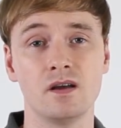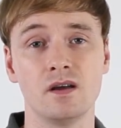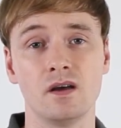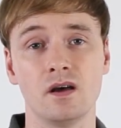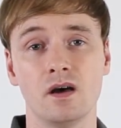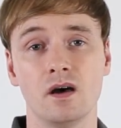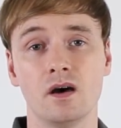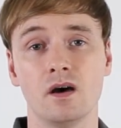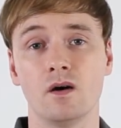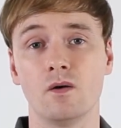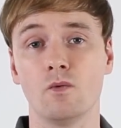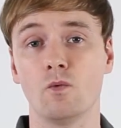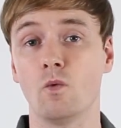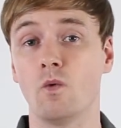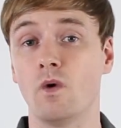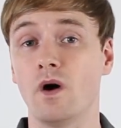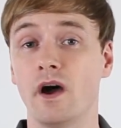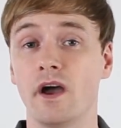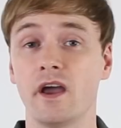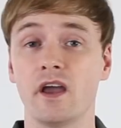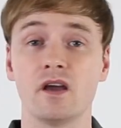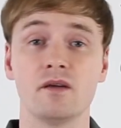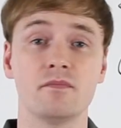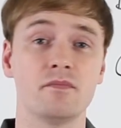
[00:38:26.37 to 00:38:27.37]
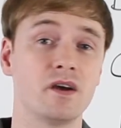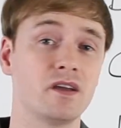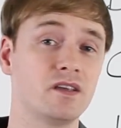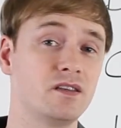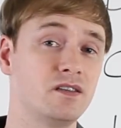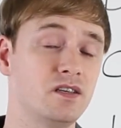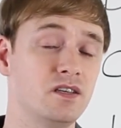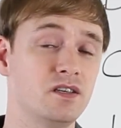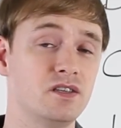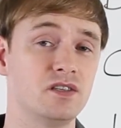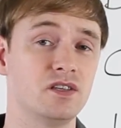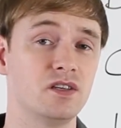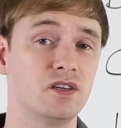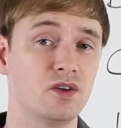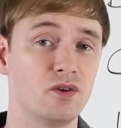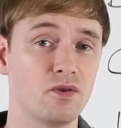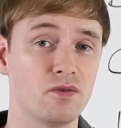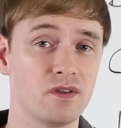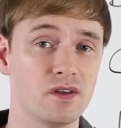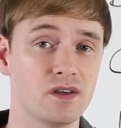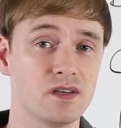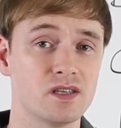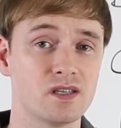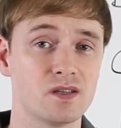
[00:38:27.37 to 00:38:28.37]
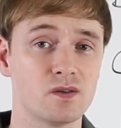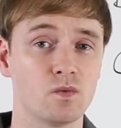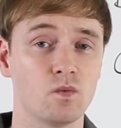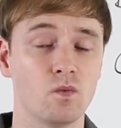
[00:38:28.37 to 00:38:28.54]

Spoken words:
Why am I teaching you this?